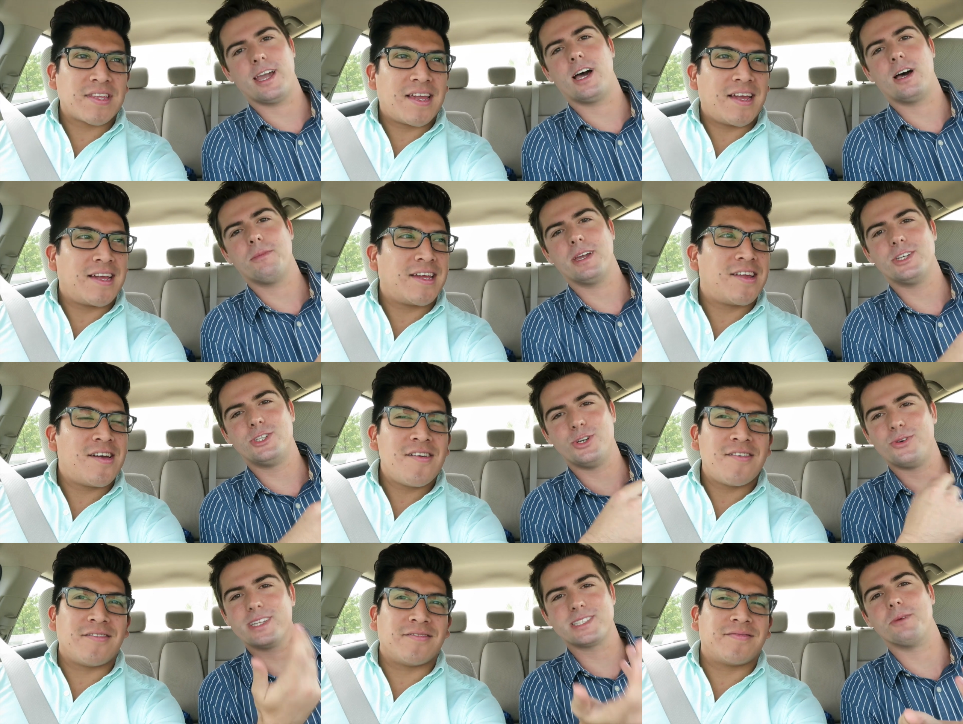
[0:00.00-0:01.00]
Speaker 1: um, and
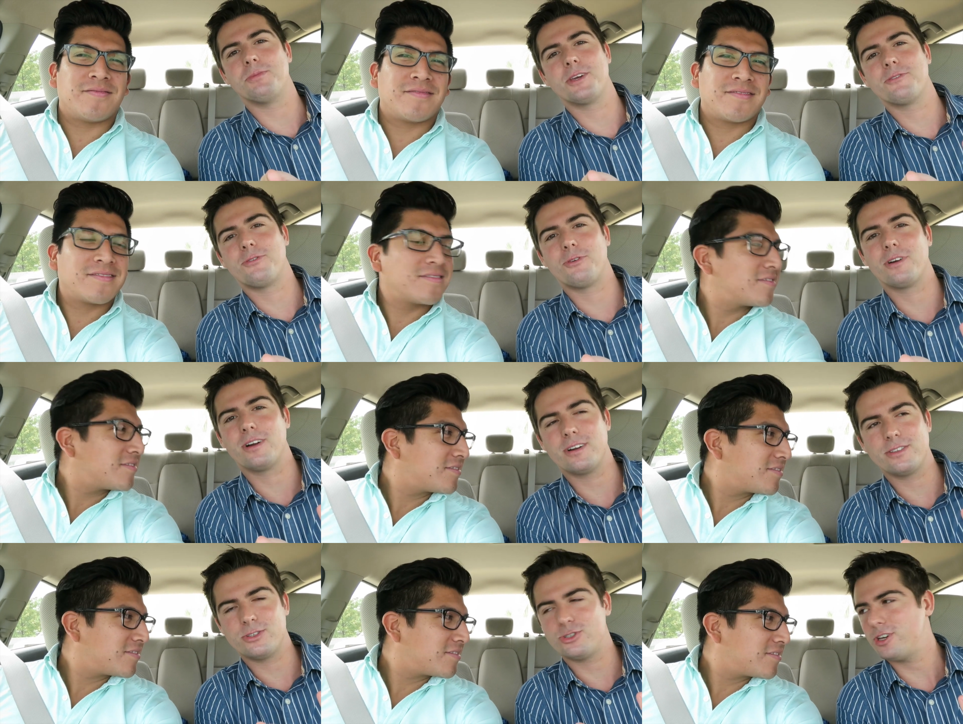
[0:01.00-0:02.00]
doing something
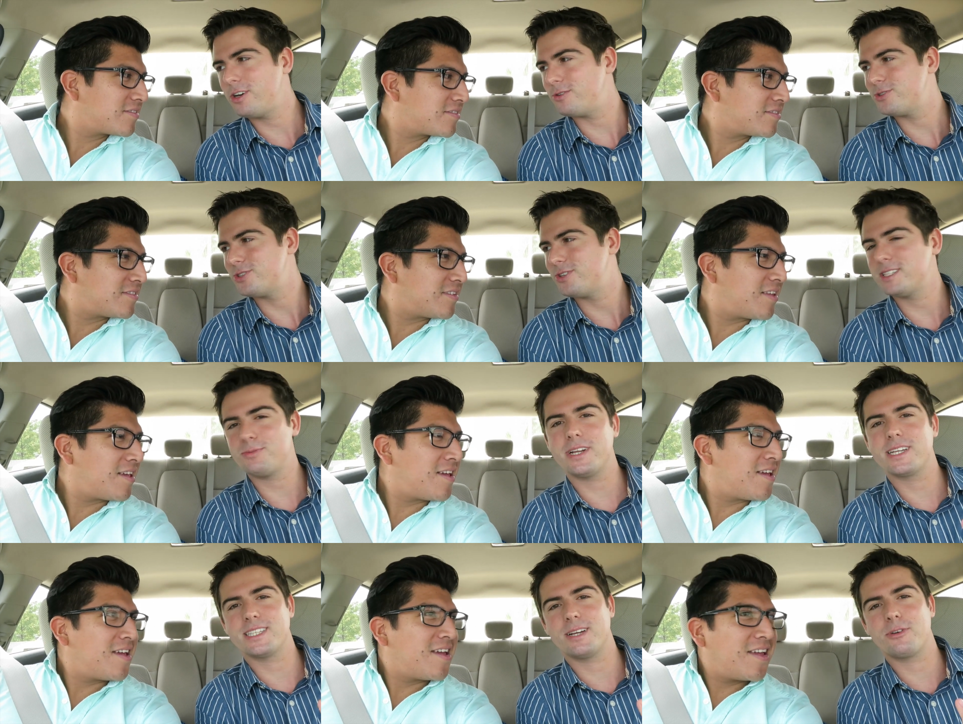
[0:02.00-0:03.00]
for the show. So that's
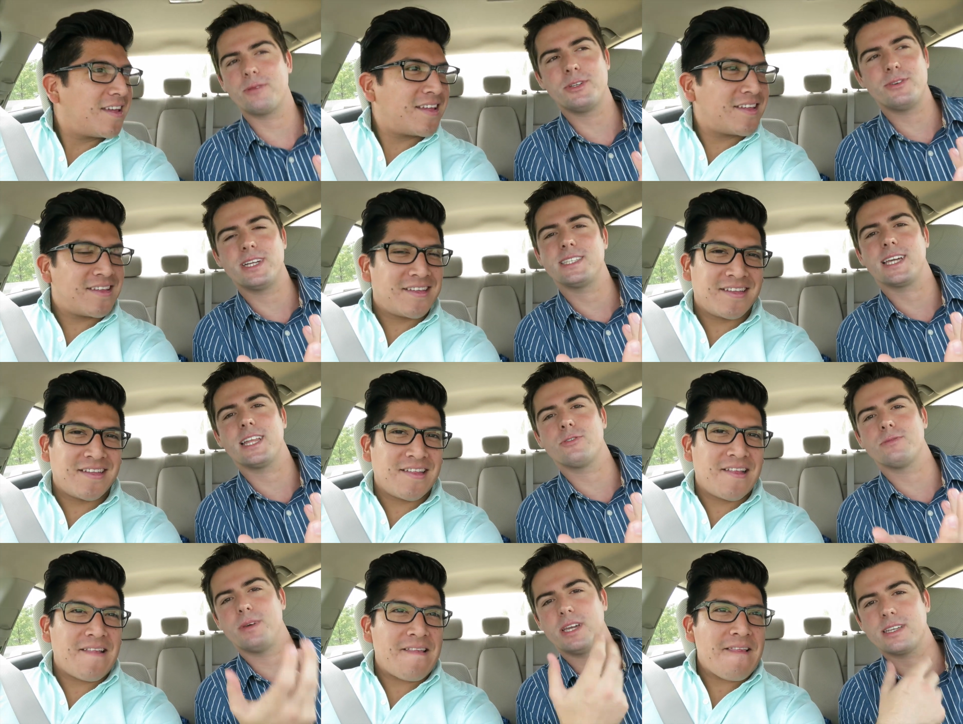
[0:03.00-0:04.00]
pretty exciting. We're going to be doing that together
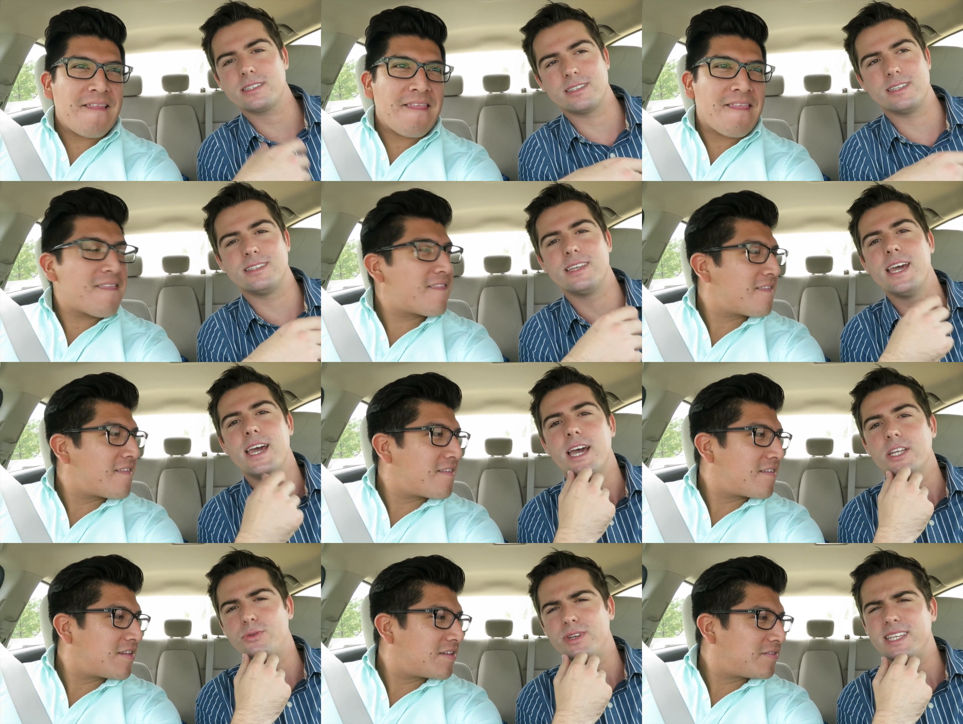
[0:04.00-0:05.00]
with Banks and
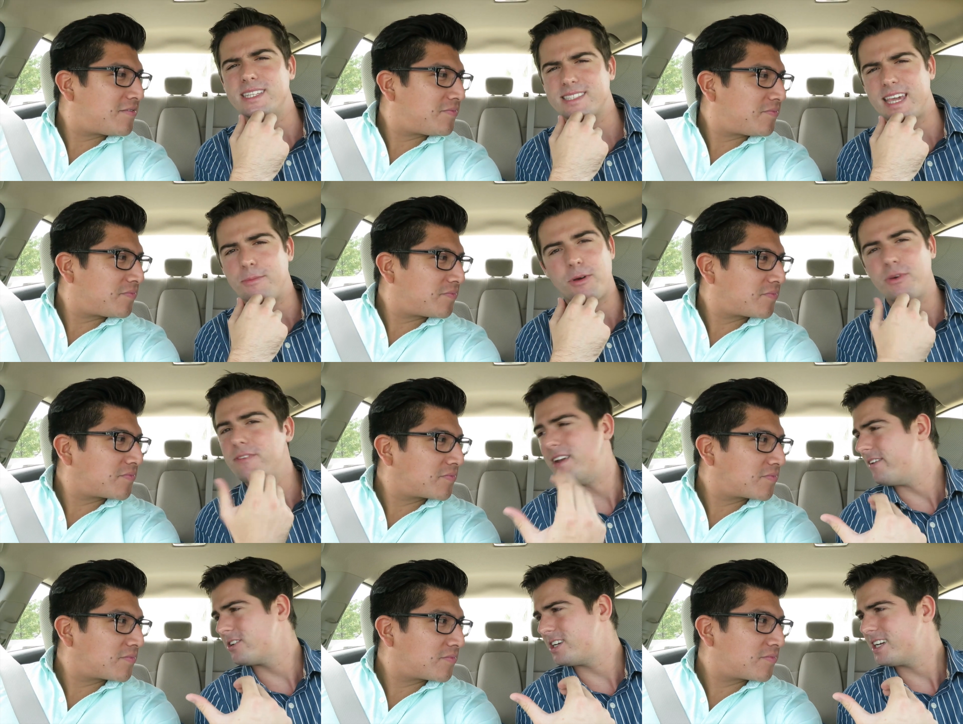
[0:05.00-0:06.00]
doing the escape.
Speaker 2: We've
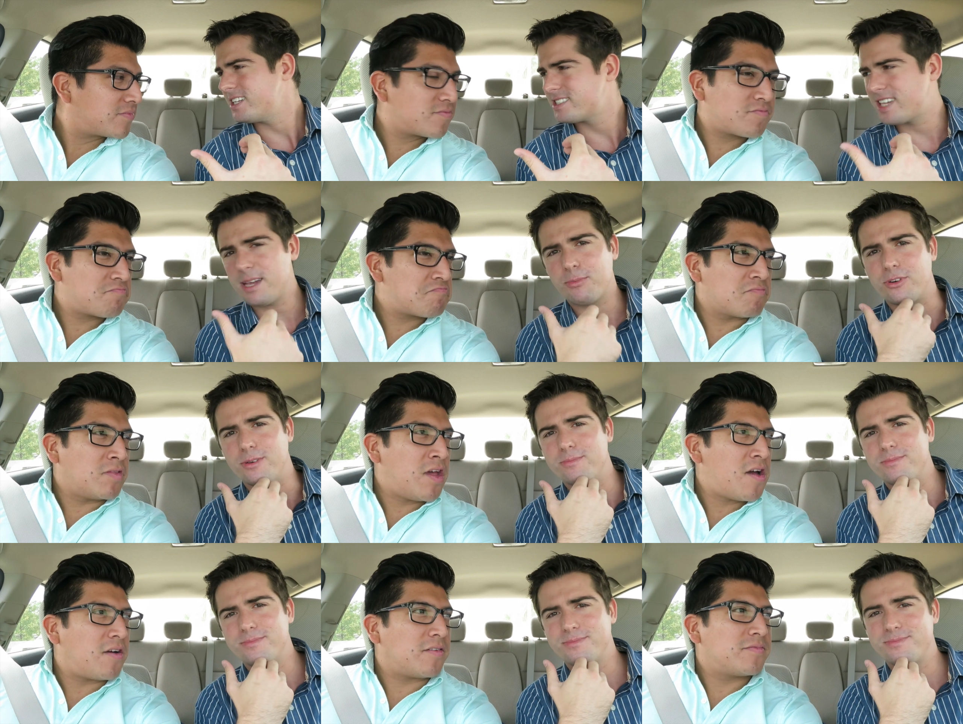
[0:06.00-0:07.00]
never done an escape room.
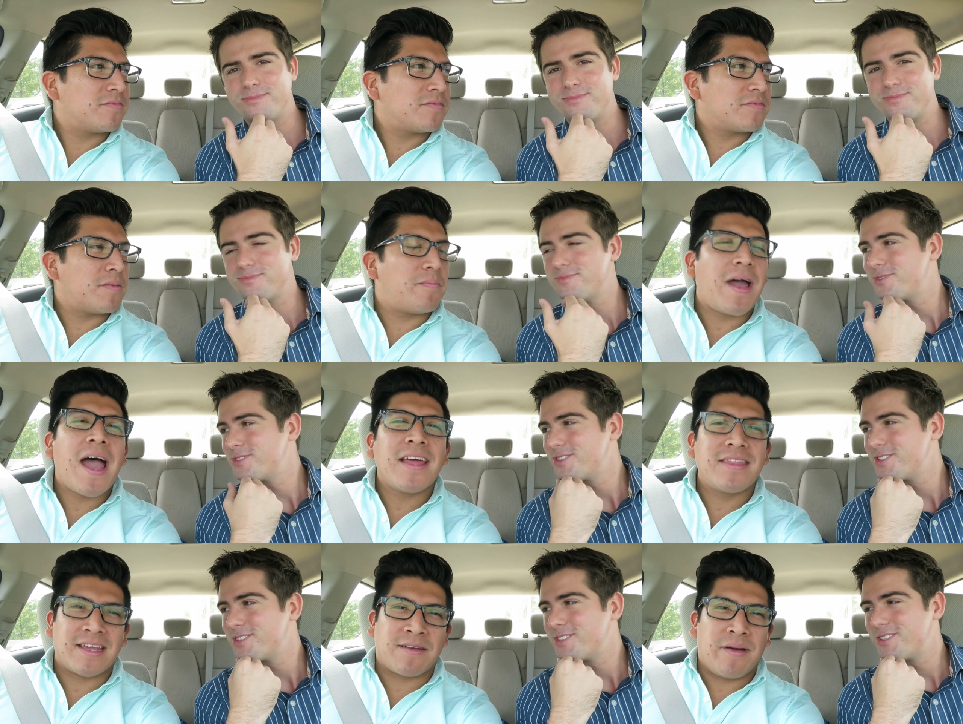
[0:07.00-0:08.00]
No. The
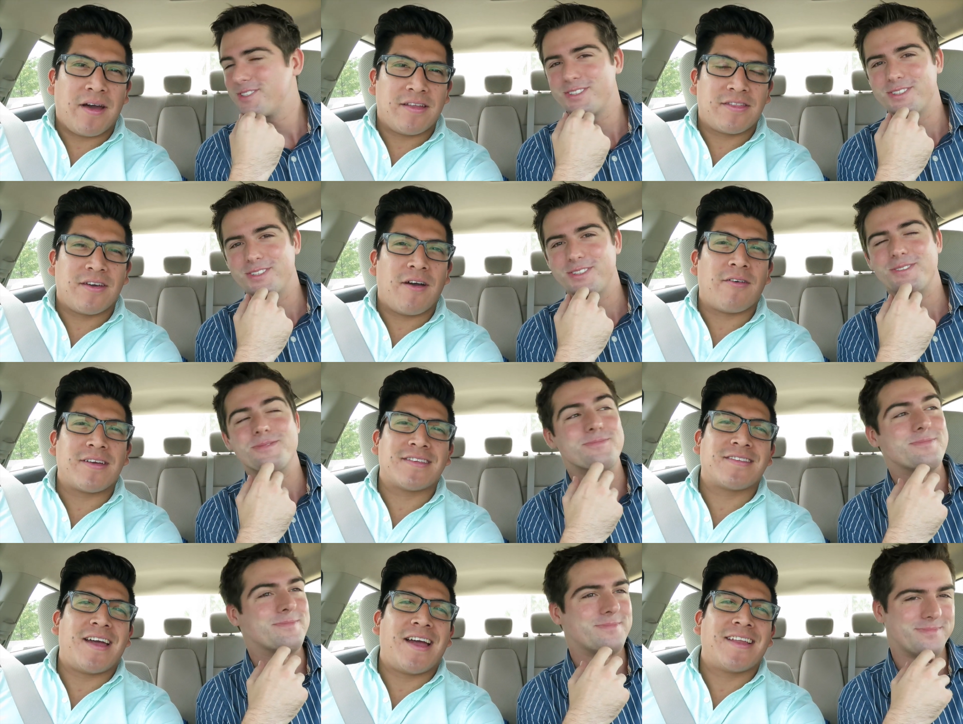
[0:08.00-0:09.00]
bad thing about it though
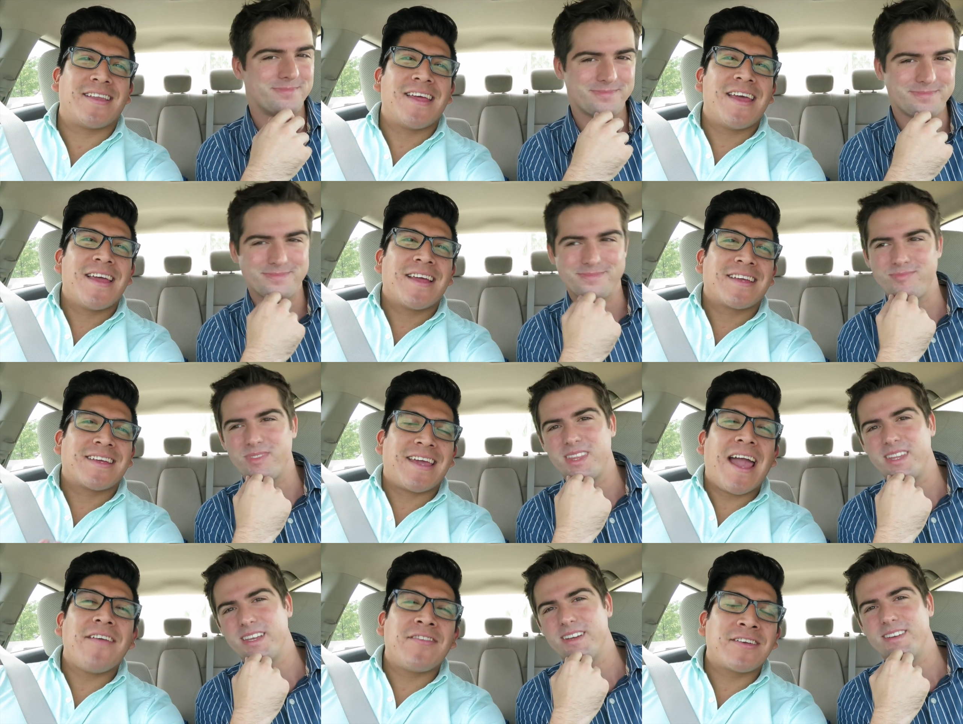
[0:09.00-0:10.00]
is that
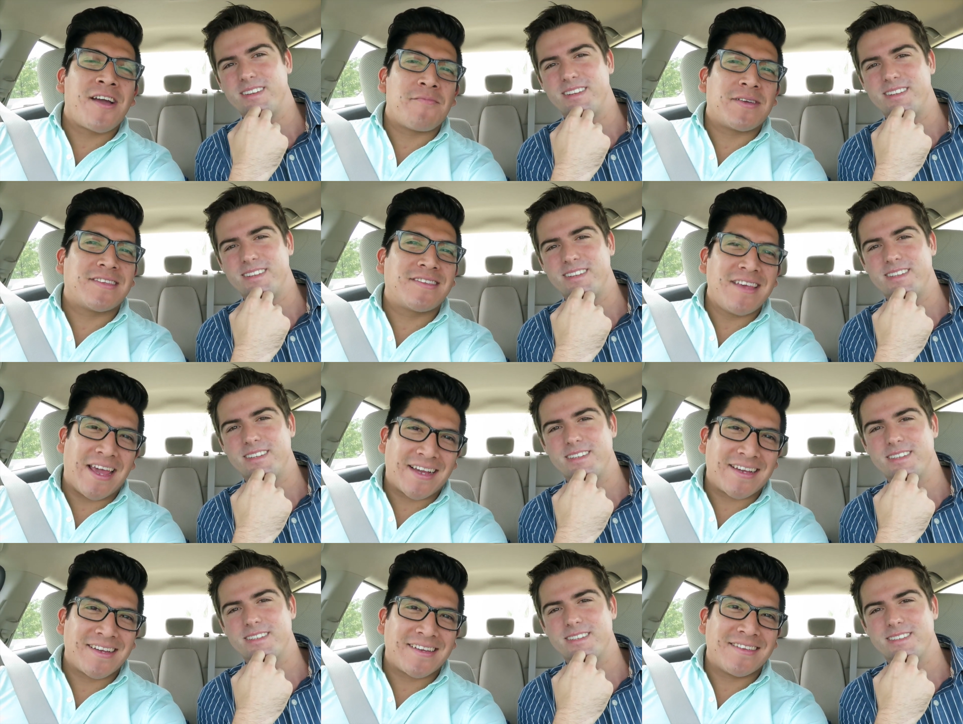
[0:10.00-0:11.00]
Gavin got me
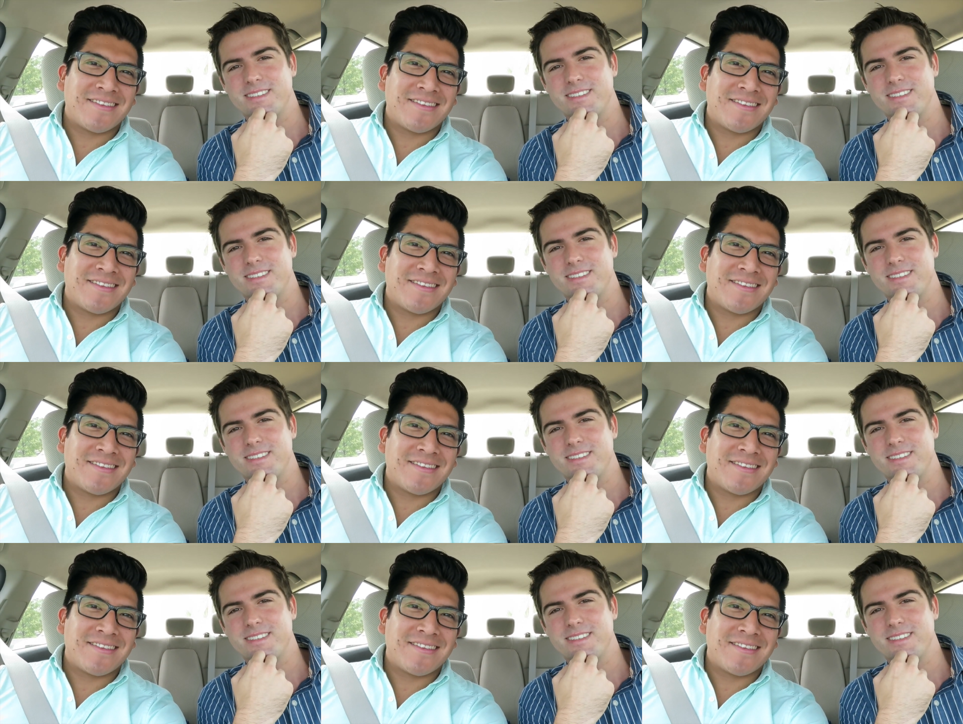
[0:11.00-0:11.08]
sick,